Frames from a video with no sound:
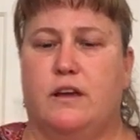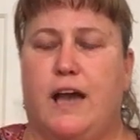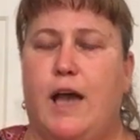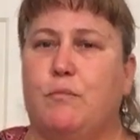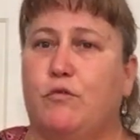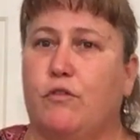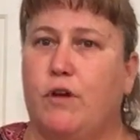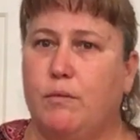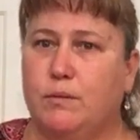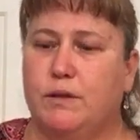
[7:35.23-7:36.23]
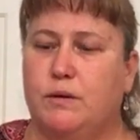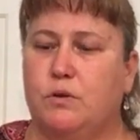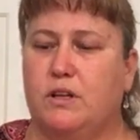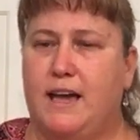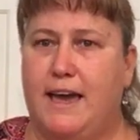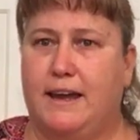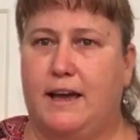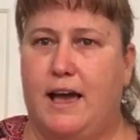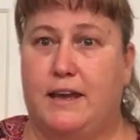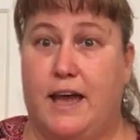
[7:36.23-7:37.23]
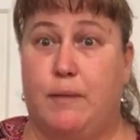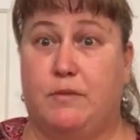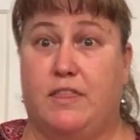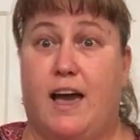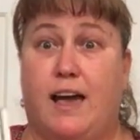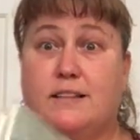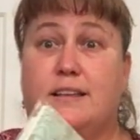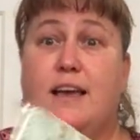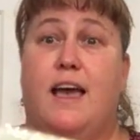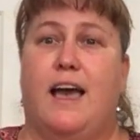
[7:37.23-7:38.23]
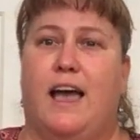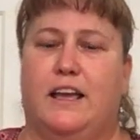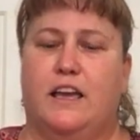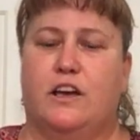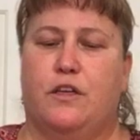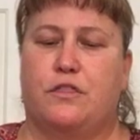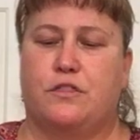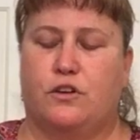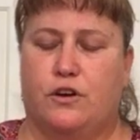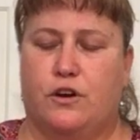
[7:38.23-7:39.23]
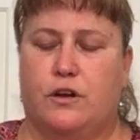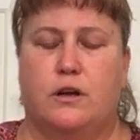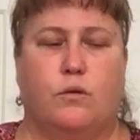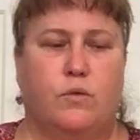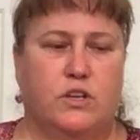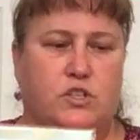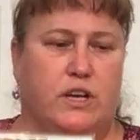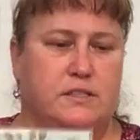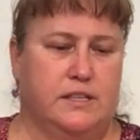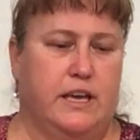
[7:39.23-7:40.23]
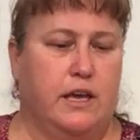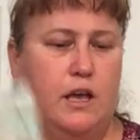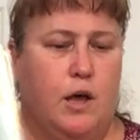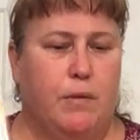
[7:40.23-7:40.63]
I probably will ad adapt that and get a third. We shall see.